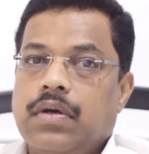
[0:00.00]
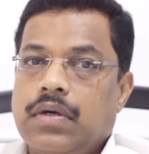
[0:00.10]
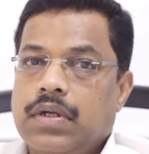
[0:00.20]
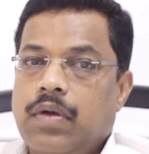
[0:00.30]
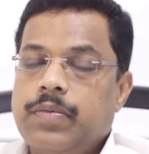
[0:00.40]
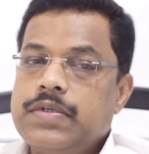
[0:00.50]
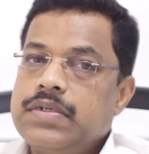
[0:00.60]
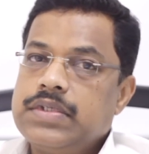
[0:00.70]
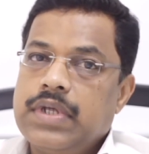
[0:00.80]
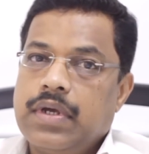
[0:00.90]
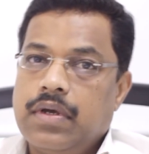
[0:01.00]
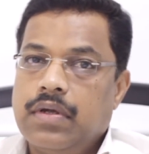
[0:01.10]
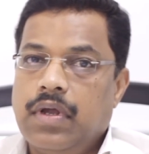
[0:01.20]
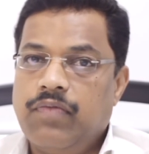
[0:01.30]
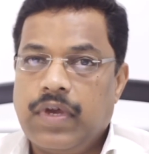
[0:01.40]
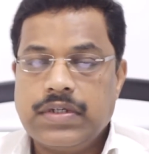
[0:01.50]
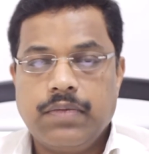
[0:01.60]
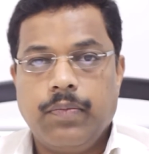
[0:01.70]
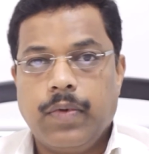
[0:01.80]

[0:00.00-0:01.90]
an opportunistic infection